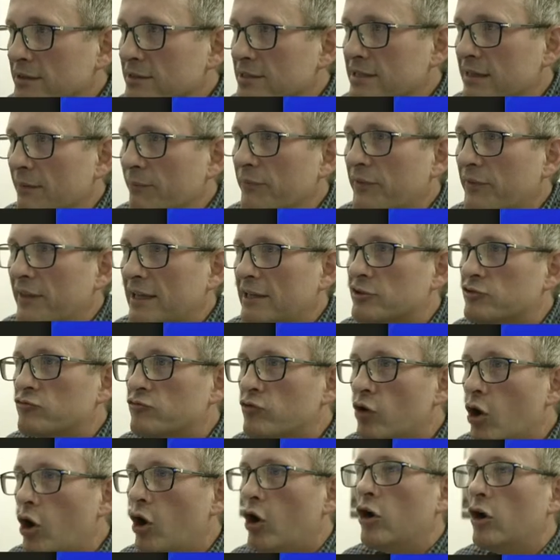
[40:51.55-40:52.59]
Something is
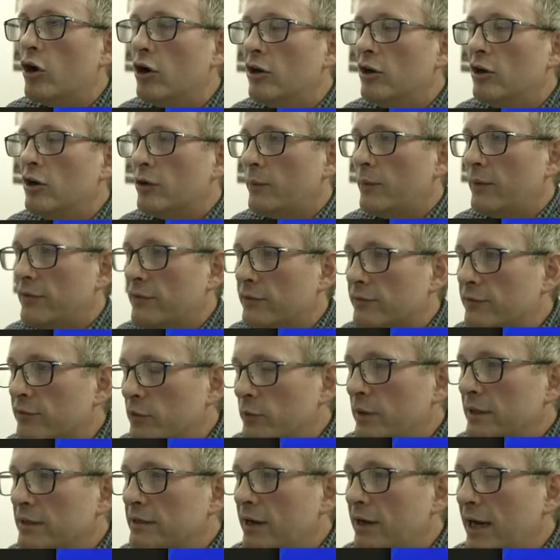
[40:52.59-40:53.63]
wrong with the
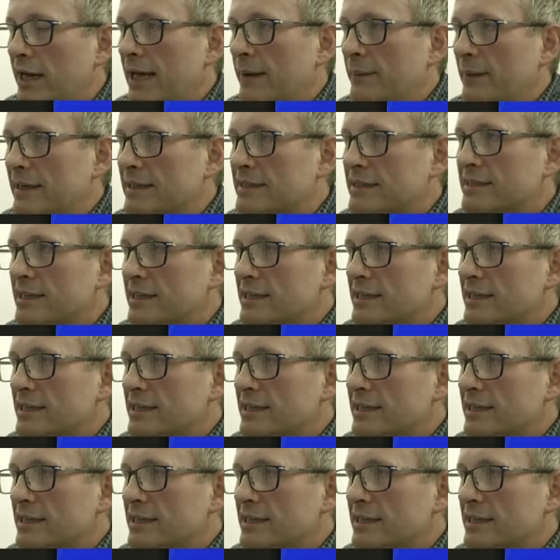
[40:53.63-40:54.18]
fluid dynamics